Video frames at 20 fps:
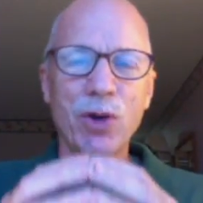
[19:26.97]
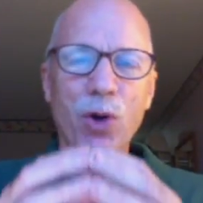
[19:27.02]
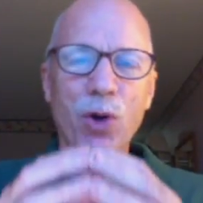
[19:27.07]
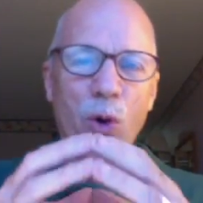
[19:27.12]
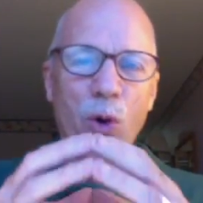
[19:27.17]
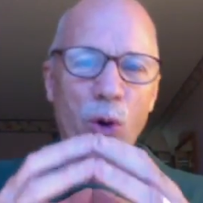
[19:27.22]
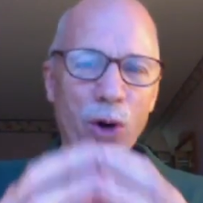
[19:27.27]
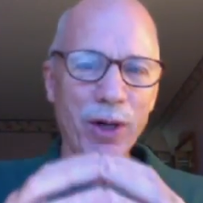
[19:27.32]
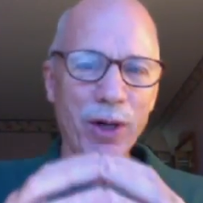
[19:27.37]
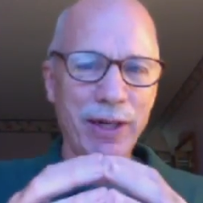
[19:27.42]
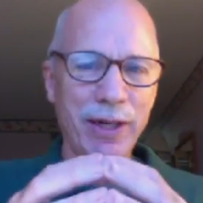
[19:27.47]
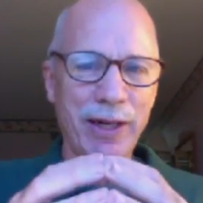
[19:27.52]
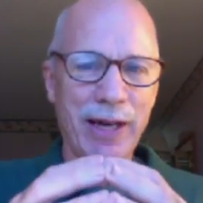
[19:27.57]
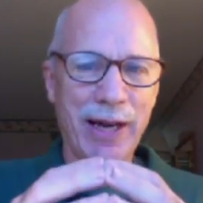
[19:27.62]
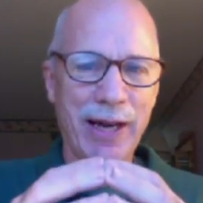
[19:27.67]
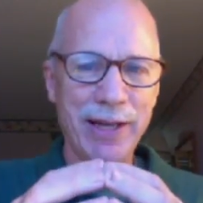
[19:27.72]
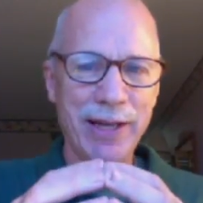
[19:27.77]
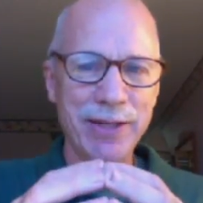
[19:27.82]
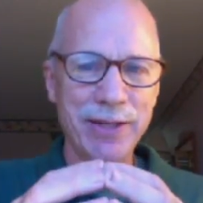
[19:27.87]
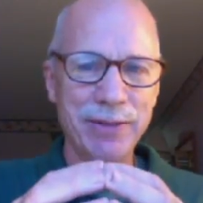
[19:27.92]

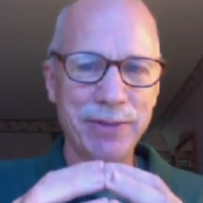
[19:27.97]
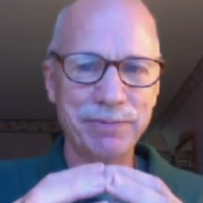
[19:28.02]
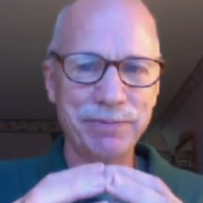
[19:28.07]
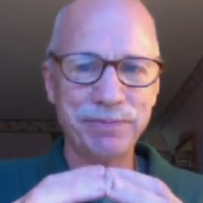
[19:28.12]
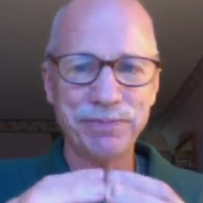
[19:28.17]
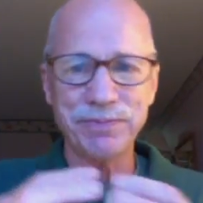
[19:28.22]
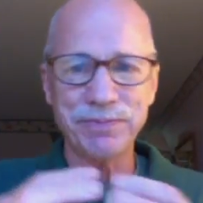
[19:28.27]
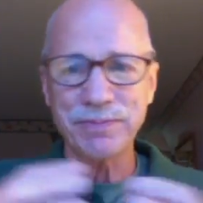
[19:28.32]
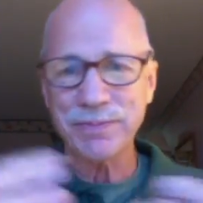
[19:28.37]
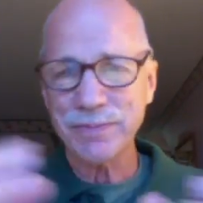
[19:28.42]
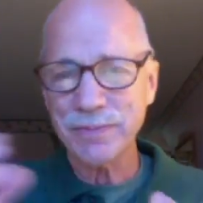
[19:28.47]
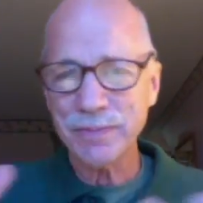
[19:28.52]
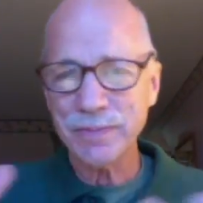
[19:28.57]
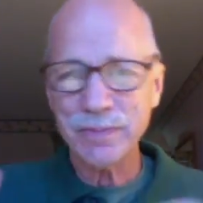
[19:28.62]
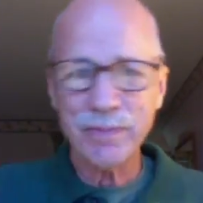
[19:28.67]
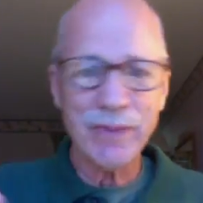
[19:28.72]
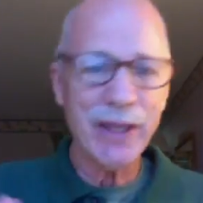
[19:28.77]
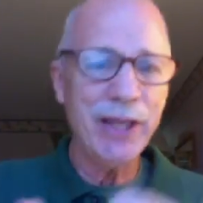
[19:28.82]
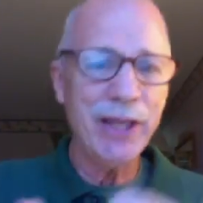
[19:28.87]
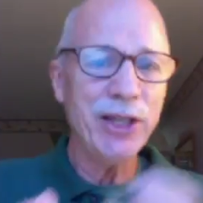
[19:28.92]
organized
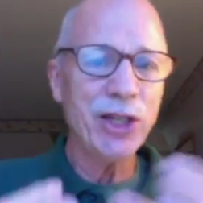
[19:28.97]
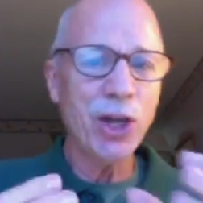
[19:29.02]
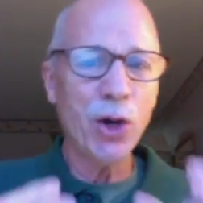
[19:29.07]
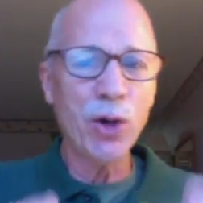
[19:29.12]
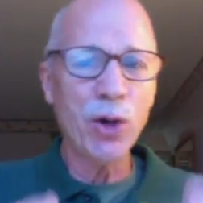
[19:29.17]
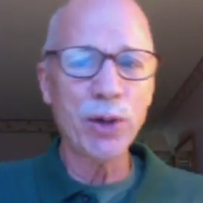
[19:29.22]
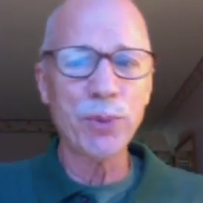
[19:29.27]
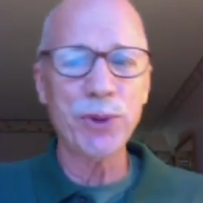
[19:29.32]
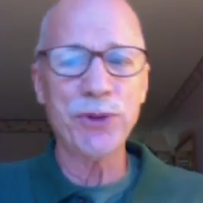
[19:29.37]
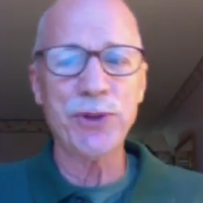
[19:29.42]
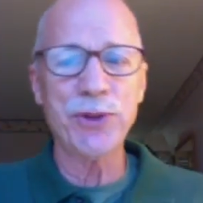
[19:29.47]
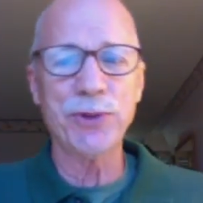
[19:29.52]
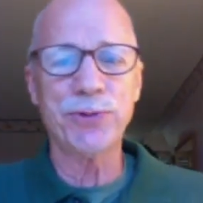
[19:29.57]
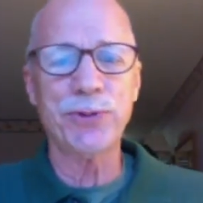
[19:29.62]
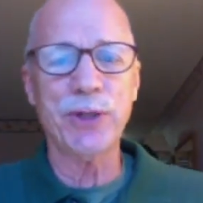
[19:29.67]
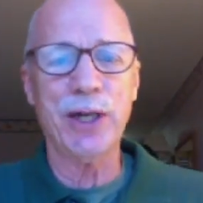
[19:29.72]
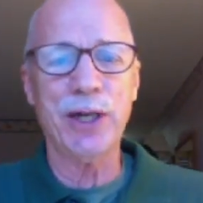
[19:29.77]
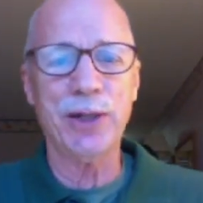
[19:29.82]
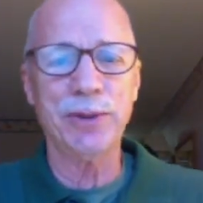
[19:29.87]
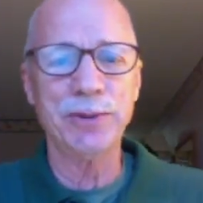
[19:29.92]
and going with the
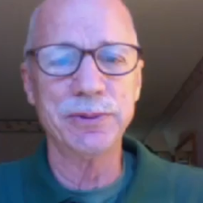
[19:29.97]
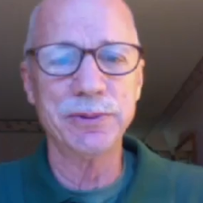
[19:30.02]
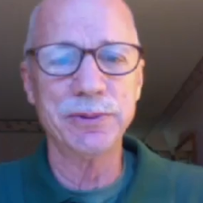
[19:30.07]
flow.